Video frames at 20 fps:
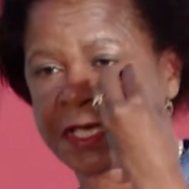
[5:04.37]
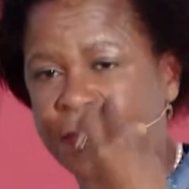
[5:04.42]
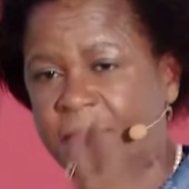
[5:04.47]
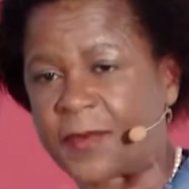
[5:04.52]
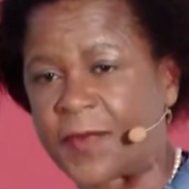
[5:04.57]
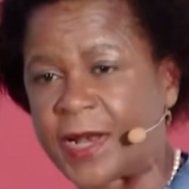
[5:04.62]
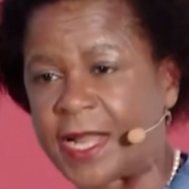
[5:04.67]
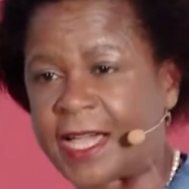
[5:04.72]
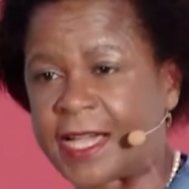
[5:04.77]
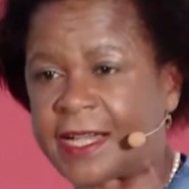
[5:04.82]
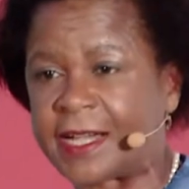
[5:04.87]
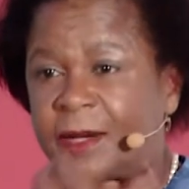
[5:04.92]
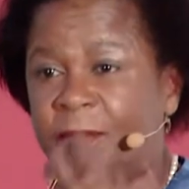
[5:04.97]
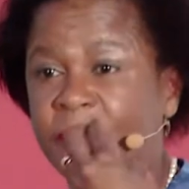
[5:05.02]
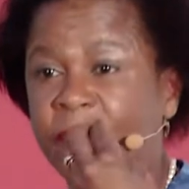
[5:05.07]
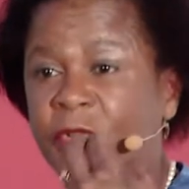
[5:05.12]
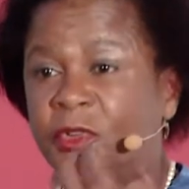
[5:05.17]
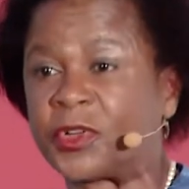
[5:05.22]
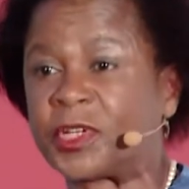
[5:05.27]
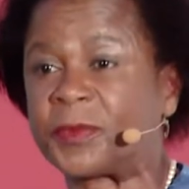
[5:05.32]
I'm black,
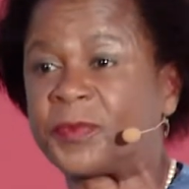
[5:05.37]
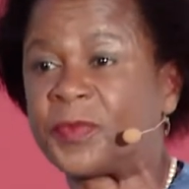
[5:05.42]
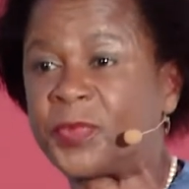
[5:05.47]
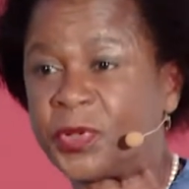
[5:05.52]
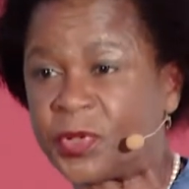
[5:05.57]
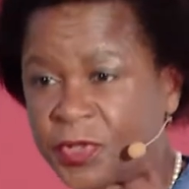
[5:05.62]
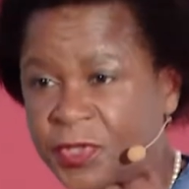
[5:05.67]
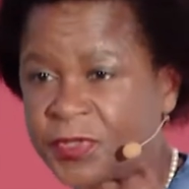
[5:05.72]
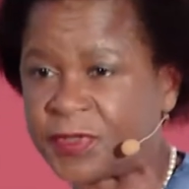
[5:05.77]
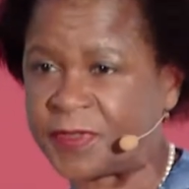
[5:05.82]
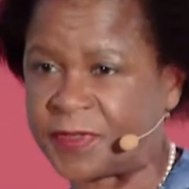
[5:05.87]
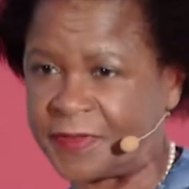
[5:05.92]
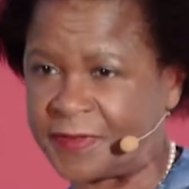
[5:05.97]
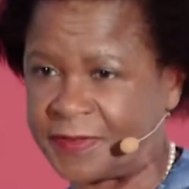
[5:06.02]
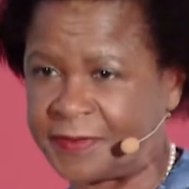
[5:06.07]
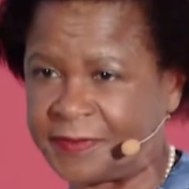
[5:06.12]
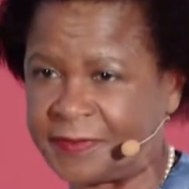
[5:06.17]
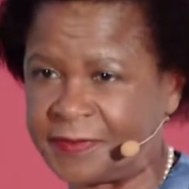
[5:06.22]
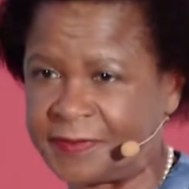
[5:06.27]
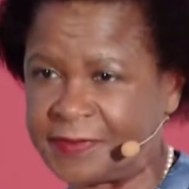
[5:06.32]
I'm not a person.
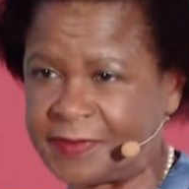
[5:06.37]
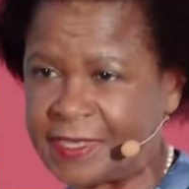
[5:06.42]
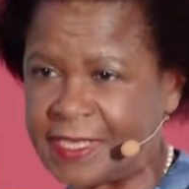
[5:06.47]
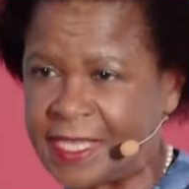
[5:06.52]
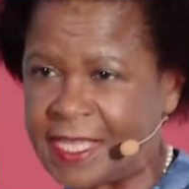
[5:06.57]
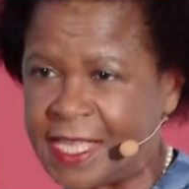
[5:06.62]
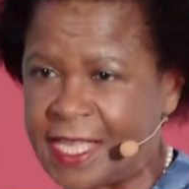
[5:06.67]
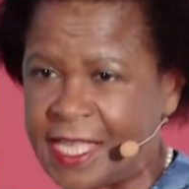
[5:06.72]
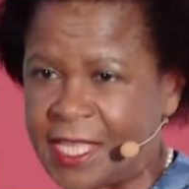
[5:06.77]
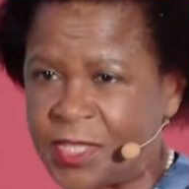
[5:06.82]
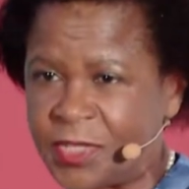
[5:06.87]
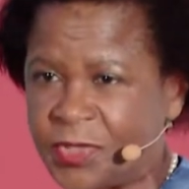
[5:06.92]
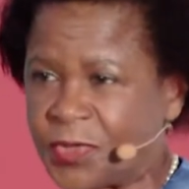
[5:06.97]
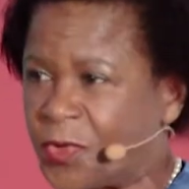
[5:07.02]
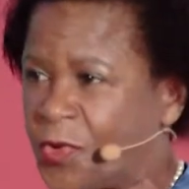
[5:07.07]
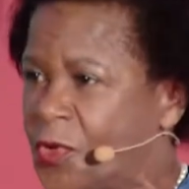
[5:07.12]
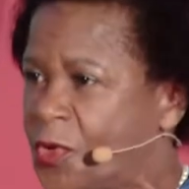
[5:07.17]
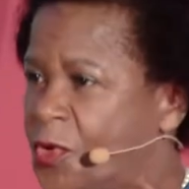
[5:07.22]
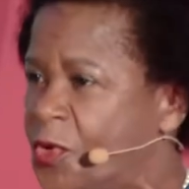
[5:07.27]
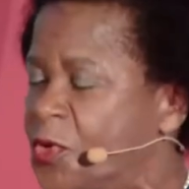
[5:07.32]

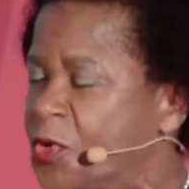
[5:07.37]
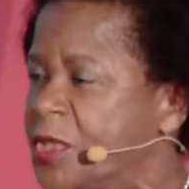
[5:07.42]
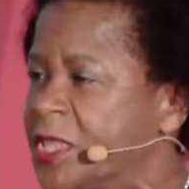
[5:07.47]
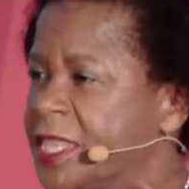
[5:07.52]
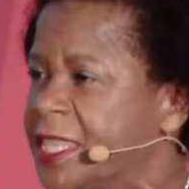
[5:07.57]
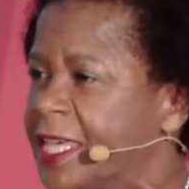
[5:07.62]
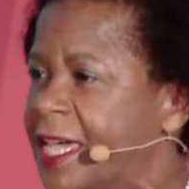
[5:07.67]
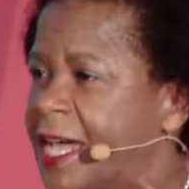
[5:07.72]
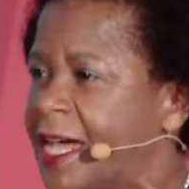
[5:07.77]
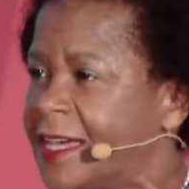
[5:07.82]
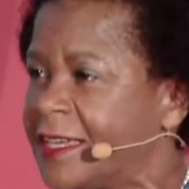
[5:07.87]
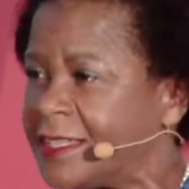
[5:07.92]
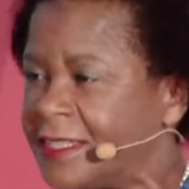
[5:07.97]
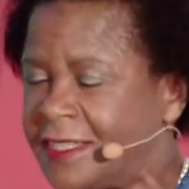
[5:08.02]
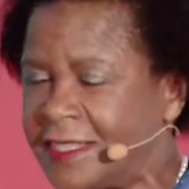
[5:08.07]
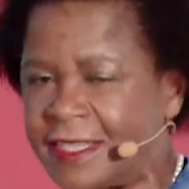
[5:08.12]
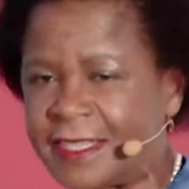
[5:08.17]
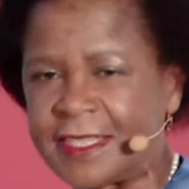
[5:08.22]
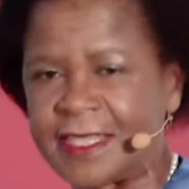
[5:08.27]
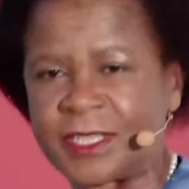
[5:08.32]
So the
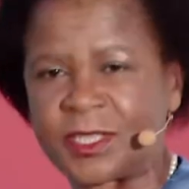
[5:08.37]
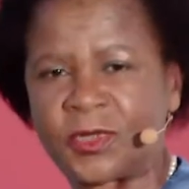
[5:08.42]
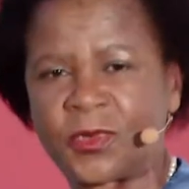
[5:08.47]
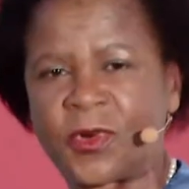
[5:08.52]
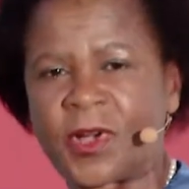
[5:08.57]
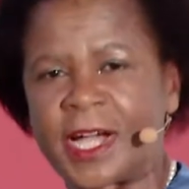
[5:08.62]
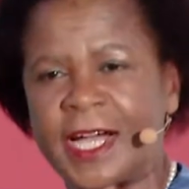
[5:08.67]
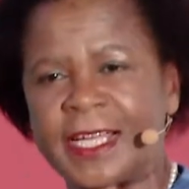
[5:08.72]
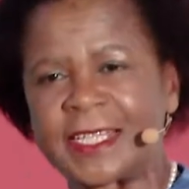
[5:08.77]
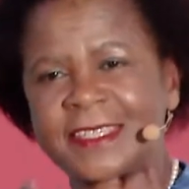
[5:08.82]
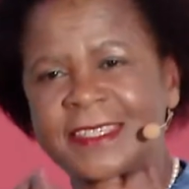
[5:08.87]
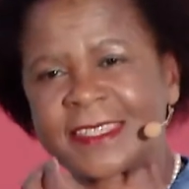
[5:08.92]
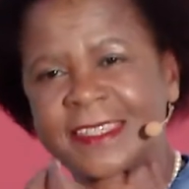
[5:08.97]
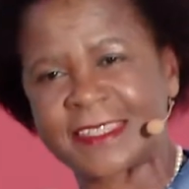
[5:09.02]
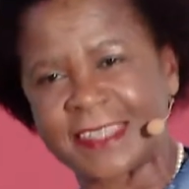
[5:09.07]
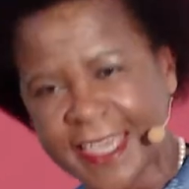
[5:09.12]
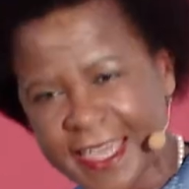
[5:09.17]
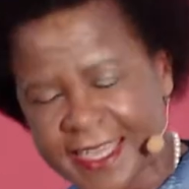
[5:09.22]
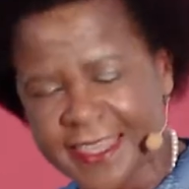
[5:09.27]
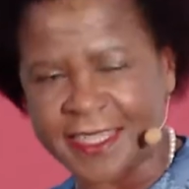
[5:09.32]
idea that you can't
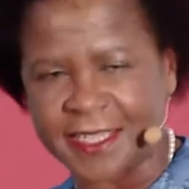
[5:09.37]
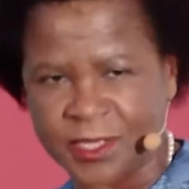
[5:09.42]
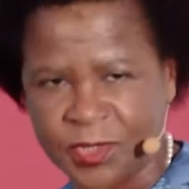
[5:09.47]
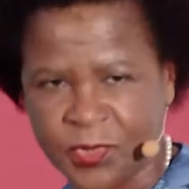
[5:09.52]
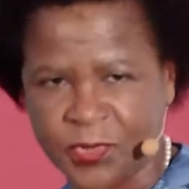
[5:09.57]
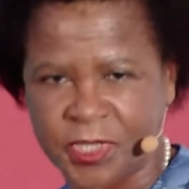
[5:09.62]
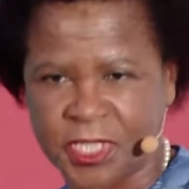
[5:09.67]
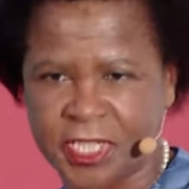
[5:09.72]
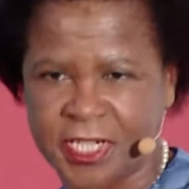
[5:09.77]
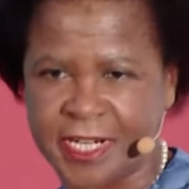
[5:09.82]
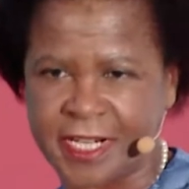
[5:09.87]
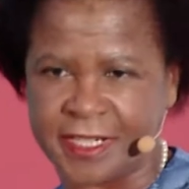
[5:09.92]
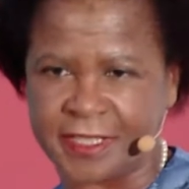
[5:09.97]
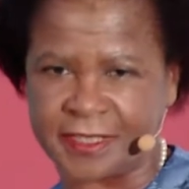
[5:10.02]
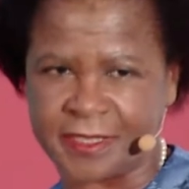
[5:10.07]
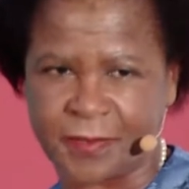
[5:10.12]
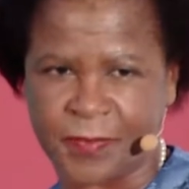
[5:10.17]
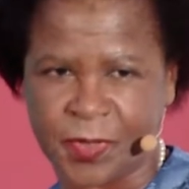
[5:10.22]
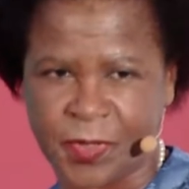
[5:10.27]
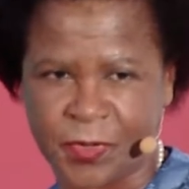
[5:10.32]
say that to a
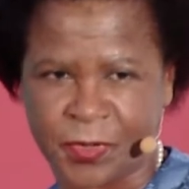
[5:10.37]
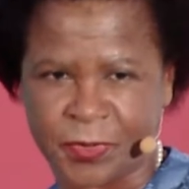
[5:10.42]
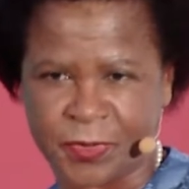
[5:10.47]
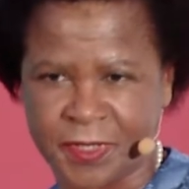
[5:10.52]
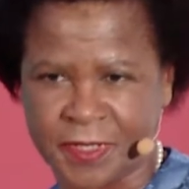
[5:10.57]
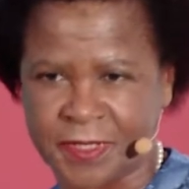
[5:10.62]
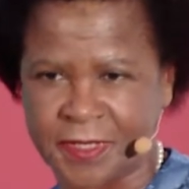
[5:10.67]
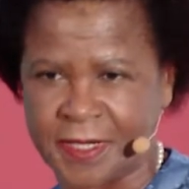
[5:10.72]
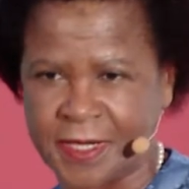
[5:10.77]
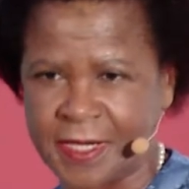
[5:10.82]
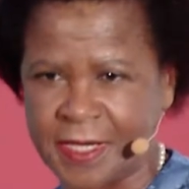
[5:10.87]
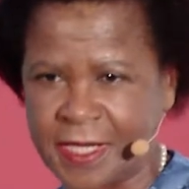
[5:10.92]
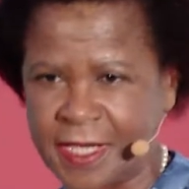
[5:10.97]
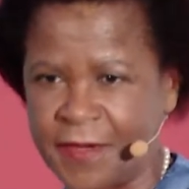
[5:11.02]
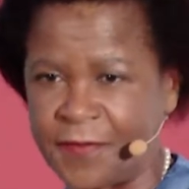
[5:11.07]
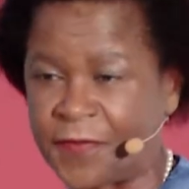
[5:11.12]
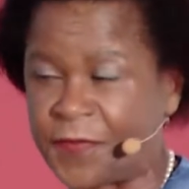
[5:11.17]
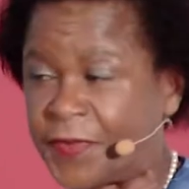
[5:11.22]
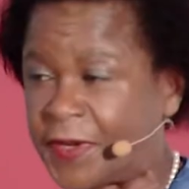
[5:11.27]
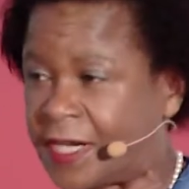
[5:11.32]
child about
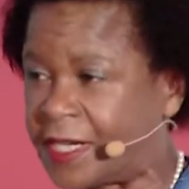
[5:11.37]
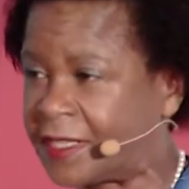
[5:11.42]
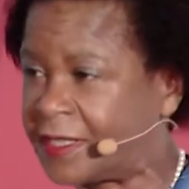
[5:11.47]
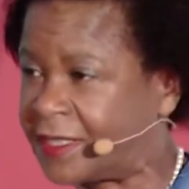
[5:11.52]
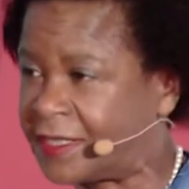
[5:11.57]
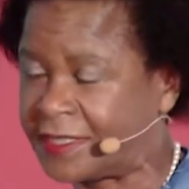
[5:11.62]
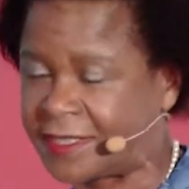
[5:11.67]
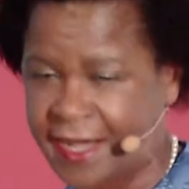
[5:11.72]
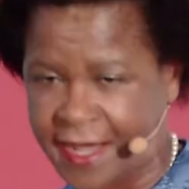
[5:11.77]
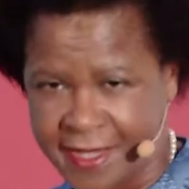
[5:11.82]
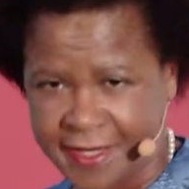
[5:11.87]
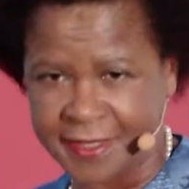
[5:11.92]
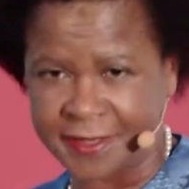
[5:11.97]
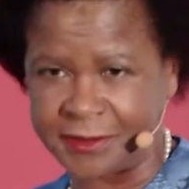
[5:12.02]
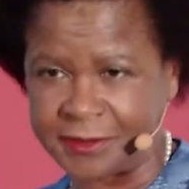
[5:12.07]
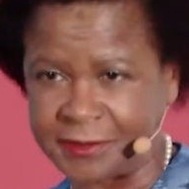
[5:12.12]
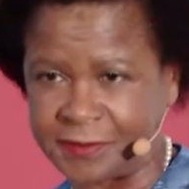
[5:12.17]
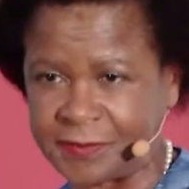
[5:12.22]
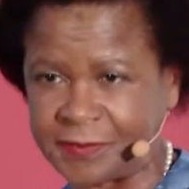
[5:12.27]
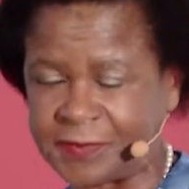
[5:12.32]
her father dying
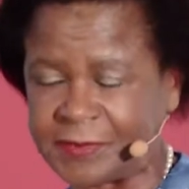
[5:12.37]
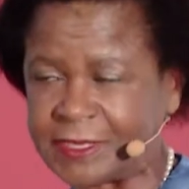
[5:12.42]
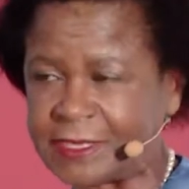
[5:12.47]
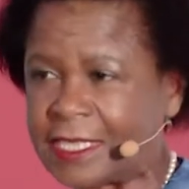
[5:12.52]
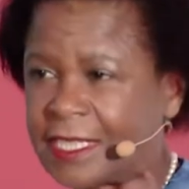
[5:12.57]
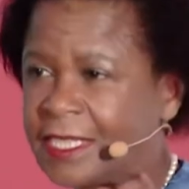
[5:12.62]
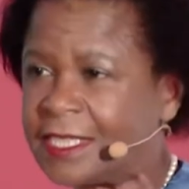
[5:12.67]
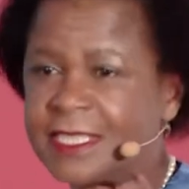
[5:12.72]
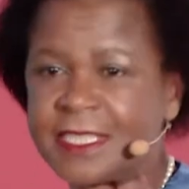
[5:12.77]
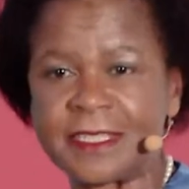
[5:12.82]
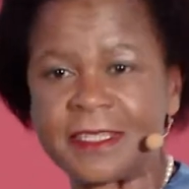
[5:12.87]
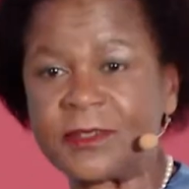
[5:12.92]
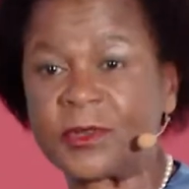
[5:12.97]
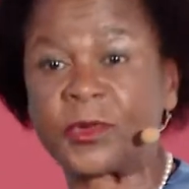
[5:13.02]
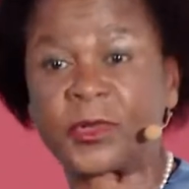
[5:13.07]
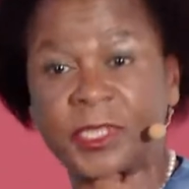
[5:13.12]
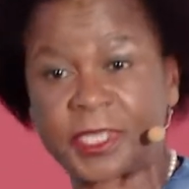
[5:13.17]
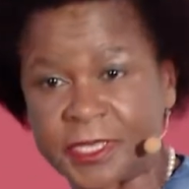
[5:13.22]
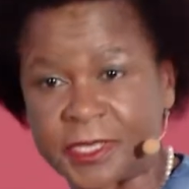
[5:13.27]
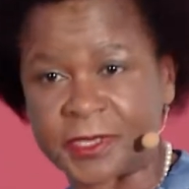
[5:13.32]
didn't
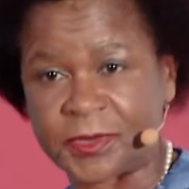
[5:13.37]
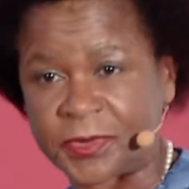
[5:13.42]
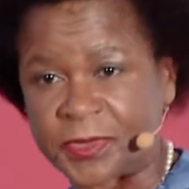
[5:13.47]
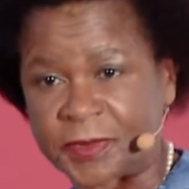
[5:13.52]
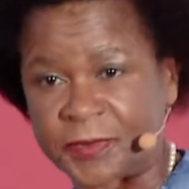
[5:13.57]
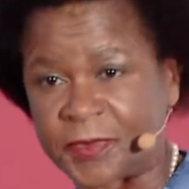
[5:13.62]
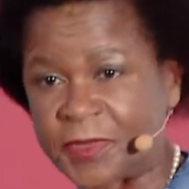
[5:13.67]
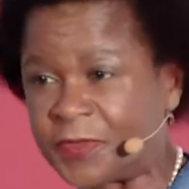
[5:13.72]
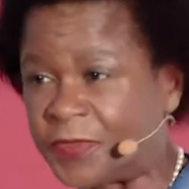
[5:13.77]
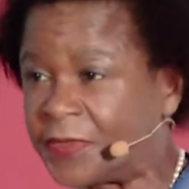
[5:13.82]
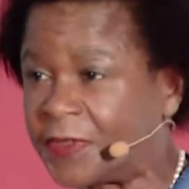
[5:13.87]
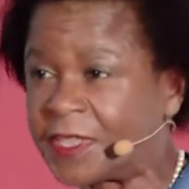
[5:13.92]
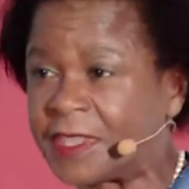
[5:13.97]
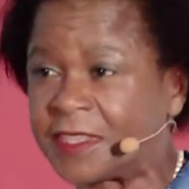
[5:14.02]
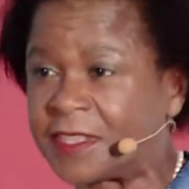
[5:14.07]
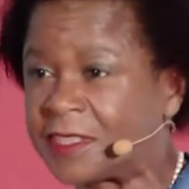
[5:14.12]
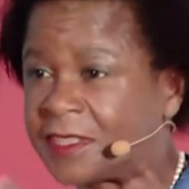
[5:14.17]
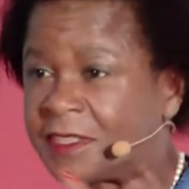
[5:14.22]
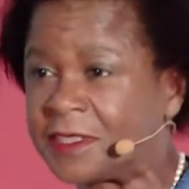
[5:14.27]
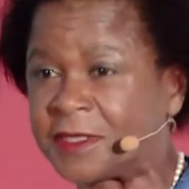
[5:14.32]
occur to him. The fact
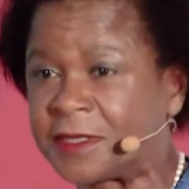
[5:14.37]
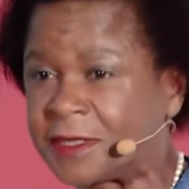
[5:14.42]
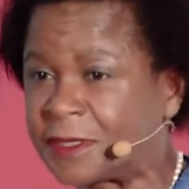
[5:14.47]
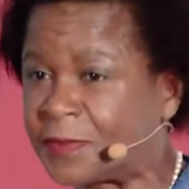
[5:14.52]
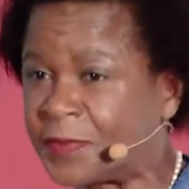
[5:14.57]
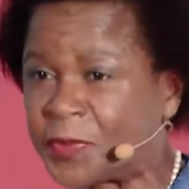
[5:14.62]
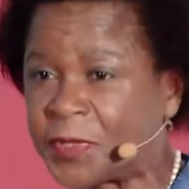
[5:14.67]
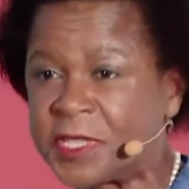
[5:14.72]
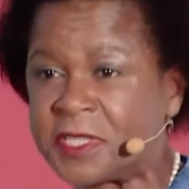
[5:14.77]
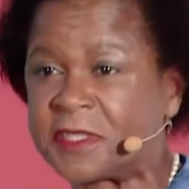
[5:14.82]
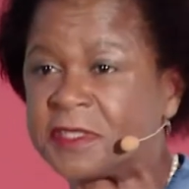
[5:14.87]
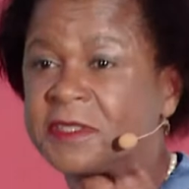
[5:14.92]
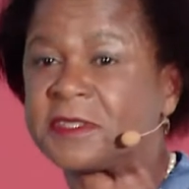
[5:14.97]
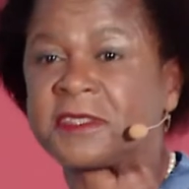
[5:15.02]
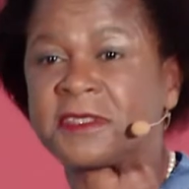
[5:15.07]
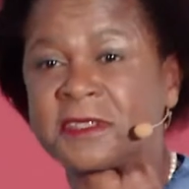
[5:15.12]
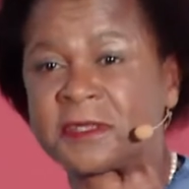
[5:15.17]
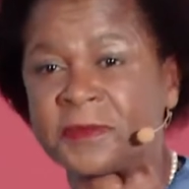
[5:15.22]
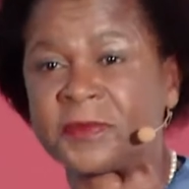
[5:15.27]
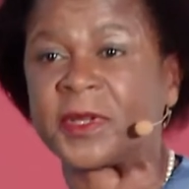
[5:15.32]
that he's a
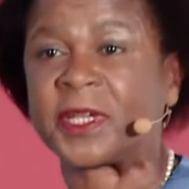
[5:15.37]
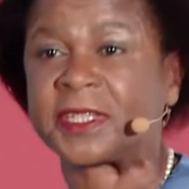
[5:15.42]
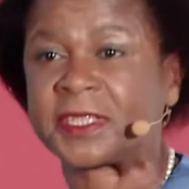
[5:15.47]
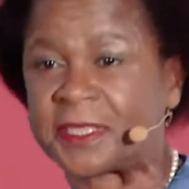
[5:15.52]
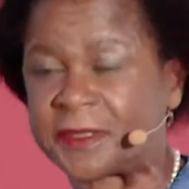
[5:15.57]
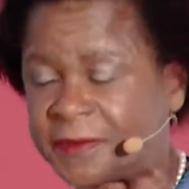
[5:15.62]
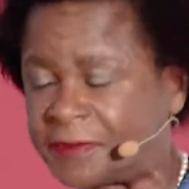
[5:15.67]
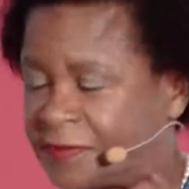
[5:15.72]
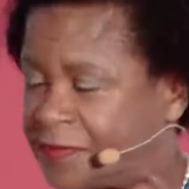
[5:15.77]
priest didn't matter.